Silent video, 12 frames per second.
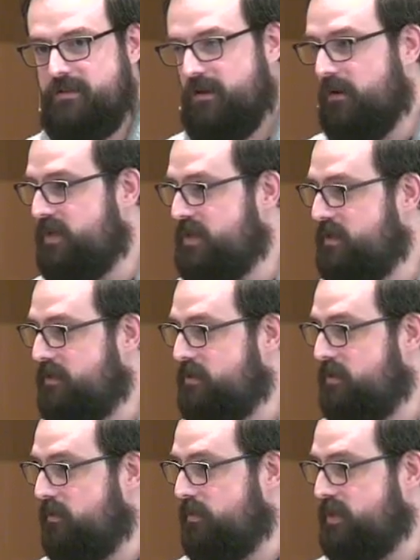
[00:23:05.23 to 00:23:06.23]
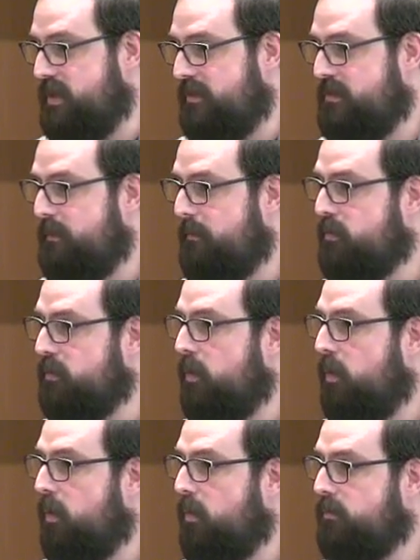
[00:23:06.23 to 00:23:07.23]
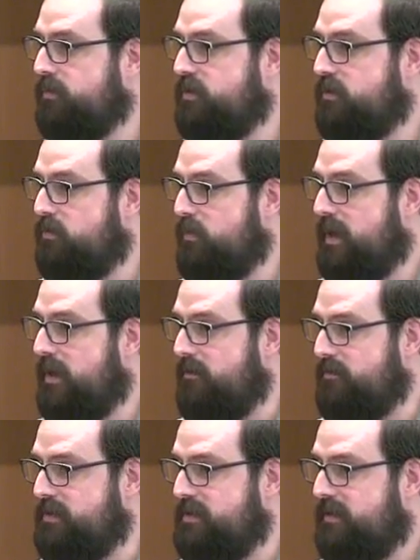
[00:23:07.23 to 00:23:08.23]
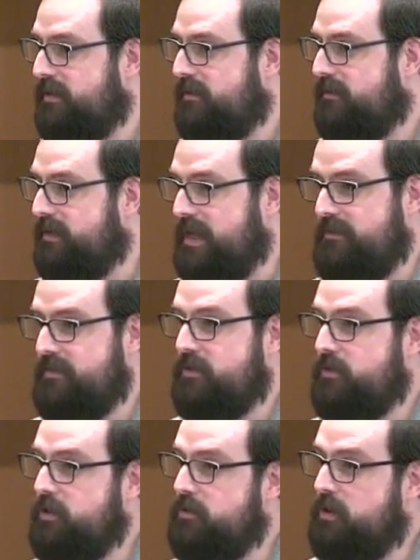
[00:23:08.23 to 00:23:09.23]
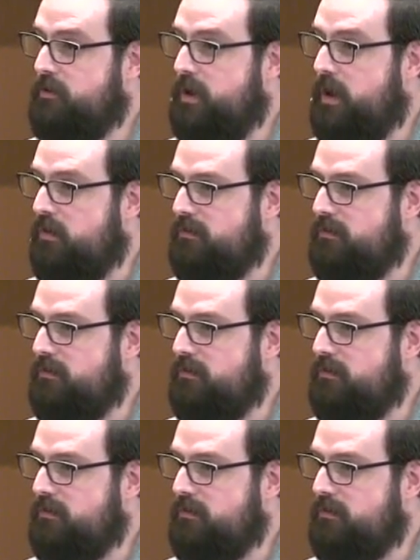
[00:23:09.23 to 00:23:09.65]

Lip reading: of this uncertainty, to be able to hold your ground even though you don't know,